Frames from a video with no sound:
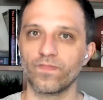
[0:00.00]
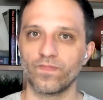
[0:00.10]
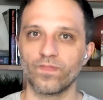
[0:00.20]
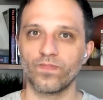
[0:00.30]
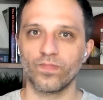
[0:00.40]

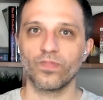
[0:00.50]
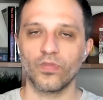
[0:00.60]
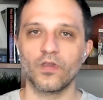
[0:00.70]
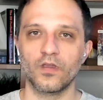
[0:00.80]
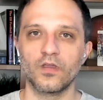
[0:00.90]

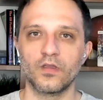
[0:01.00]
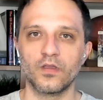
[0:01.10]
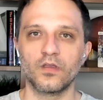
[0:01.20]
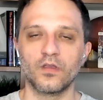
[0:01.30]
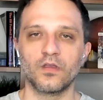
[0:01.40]

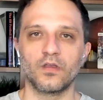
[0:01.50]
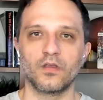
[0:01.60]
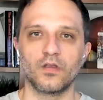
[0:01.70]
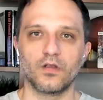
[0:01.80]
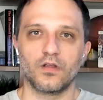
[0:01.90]

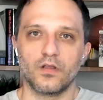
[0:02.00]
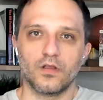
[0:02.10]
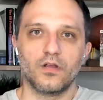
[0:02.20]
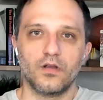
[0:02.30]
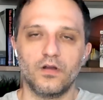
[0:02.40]

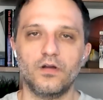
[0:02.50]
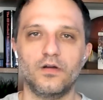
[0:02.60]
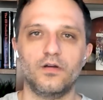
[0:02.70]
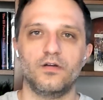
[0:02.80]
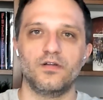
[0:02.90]

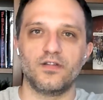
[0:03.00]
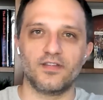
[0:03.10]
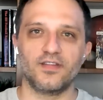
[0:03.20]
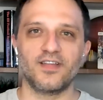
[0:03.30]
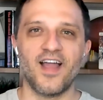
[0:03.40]

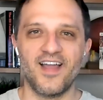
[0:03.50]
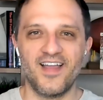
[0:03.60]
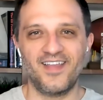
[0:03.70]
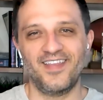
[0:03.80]
This person isn't speaking.